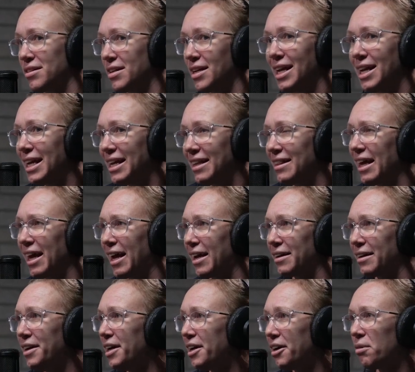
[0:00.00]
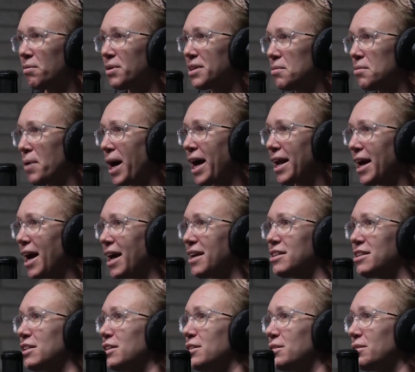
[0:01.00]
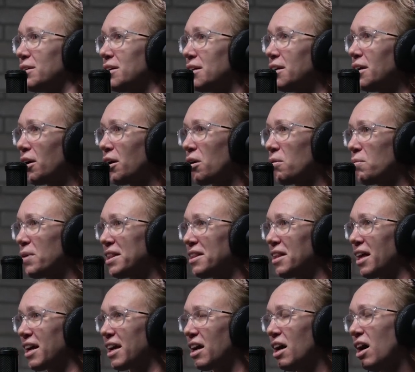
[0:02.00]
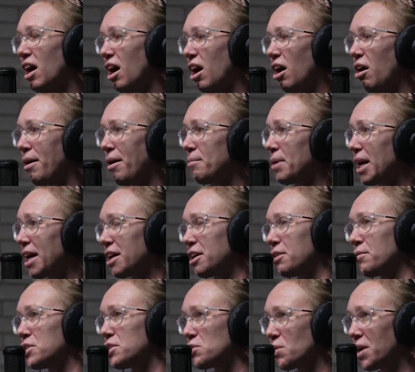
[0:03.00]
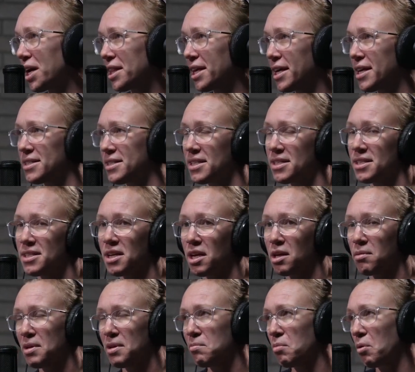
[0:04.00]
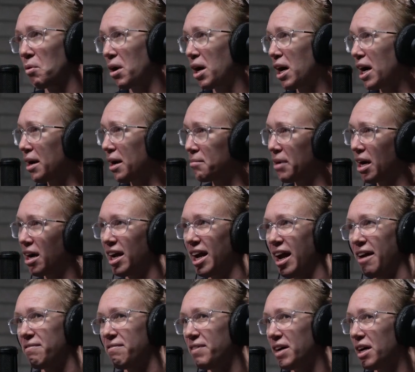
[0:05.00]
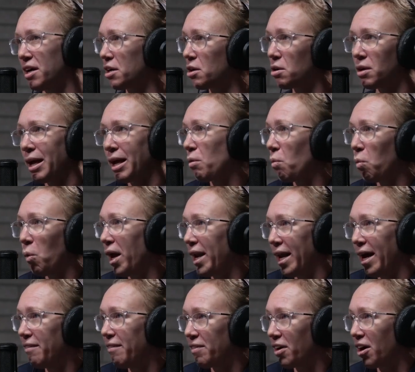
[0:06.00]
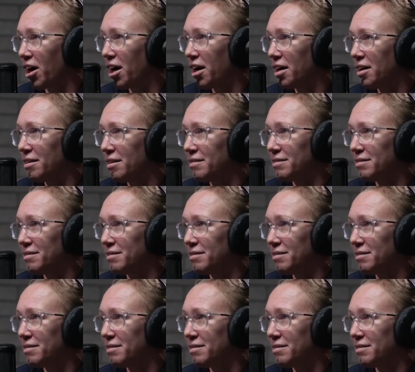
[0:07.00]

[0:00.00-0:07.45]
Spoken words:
anything with a bad attitude or with like, oh, I'm not going to enjoy this. This is going to be boring. I'm not going to have fun or like whatever. Yeah,